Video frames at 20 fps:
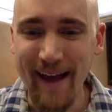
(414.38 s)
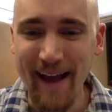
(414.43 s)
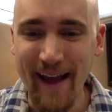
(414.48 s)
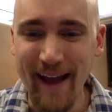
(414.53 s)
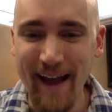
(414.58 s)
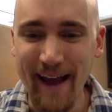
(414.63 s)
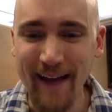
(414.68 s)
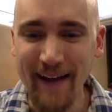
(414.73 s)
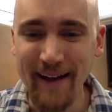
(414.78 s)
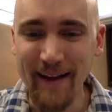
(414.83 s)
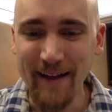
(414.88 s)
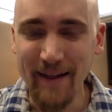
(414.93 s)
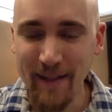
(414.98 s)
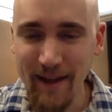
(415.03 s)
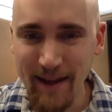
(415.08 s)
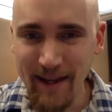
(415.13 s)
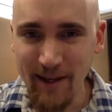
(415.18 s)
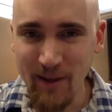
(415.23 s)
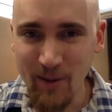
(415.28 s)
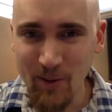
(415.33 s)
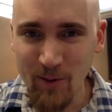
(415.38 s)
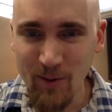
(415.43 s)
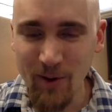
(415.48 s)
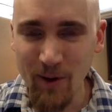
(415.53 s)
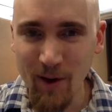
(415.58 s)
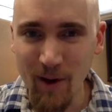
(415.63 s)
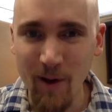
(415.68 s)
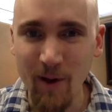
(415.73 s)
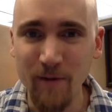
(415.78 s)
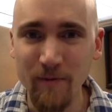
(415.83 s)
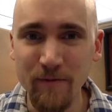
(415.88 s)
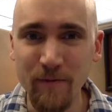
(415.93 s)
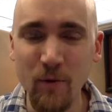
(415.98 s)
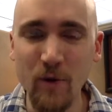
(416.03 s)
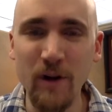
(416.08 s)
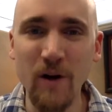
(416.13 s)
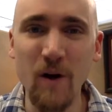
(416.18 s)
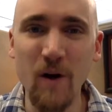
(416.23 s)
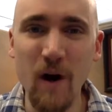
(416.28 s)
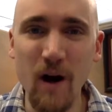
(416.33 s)
And thank you all
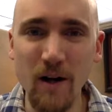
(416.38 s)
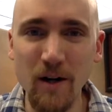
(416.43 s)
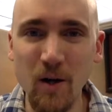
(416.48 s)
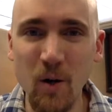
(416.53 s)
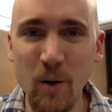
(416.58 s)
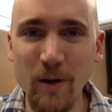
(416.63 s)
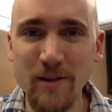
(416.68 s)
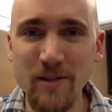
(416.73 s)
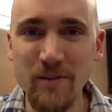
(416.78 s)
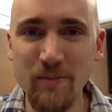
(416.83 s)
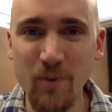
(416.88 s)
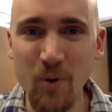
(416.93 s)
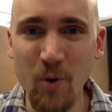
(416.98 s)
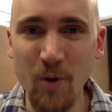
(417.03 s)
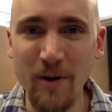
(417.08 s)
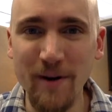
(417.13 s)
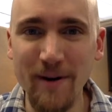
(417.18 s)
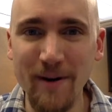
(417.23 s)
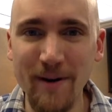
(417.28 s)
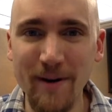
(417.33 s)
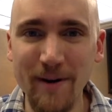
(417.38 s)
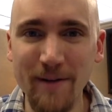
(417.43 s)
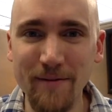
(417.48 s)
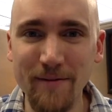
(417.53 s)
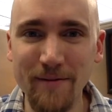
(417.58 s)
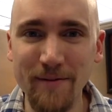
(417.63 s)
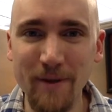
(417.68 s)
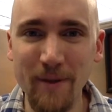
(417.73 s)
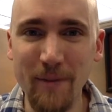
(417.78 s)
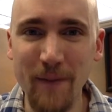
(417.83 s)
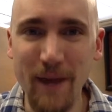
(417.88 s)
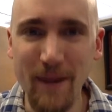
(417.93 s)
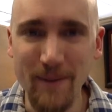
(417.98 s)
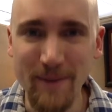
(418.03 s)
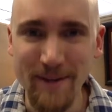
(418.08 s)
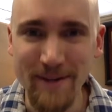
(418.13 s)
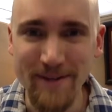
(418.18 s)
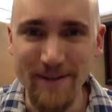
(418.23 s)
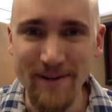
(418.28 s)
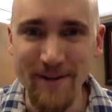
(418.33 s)
for your ongoing support of my
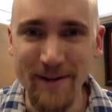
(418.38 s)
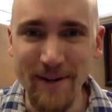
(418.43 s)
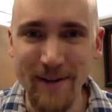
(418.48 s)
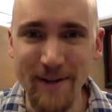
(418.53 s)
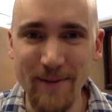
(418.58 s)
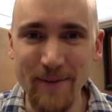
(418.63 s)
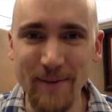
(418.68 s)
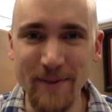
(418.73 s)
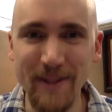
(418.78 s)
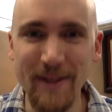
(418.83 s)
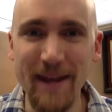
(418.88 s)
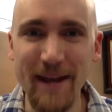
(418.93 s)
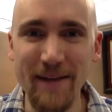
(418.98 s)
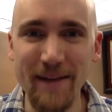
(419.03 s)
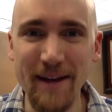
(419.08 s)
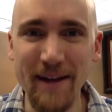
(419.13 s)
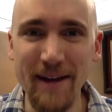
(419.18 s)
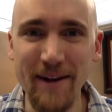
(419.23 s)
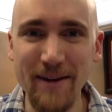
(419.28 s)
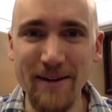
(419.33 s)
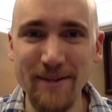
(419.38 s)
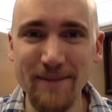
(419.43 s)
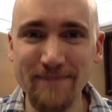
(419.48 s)
ministry with the Navigators.